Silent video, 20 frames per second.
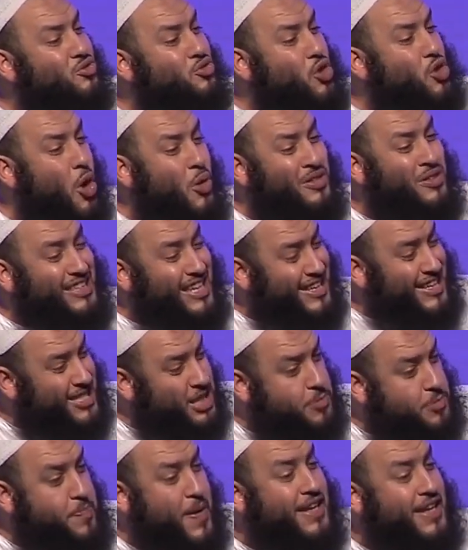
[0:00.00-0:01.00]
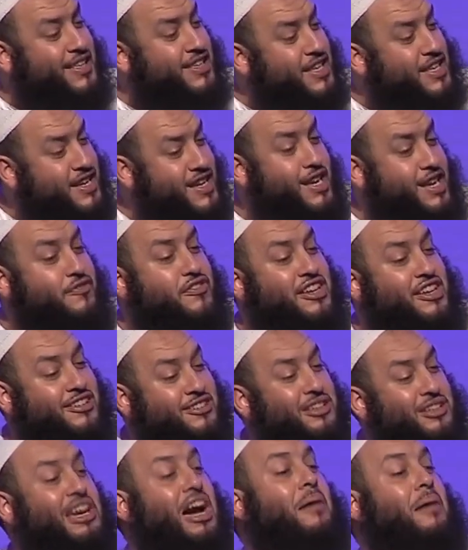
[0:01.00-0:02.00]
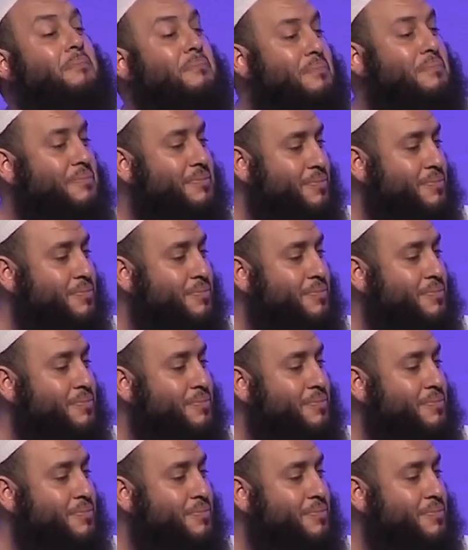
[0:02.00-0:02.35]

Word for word: don't expect the evening to come